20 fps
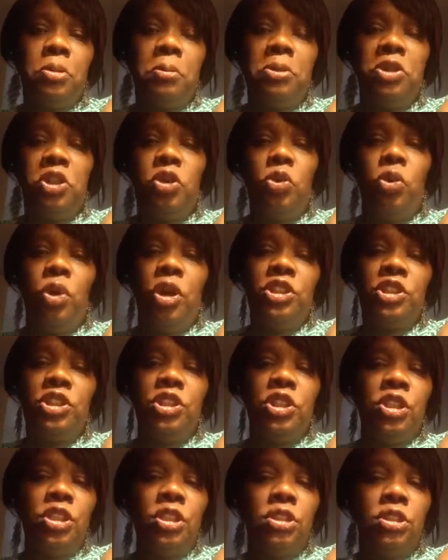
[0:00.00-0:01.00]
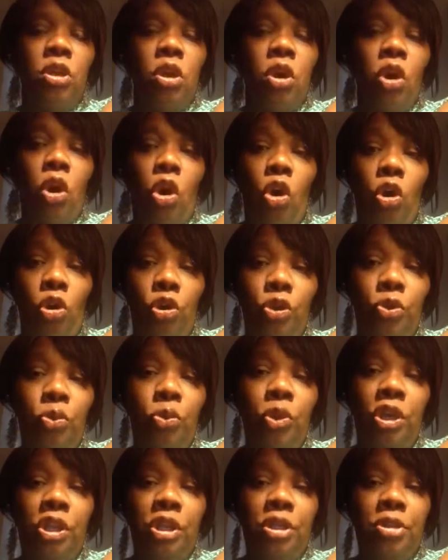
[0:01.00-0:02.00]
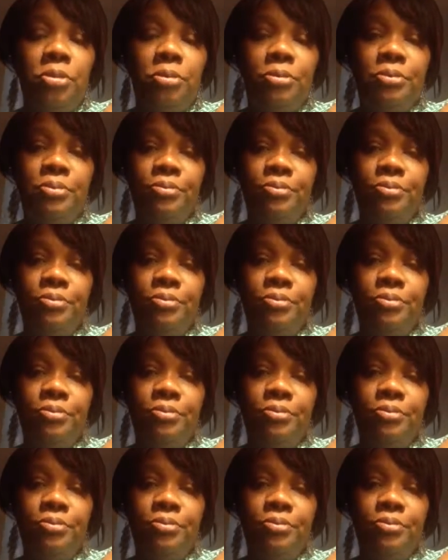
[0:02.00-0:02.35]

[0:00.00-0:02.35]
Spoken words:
But the question is, are you ready?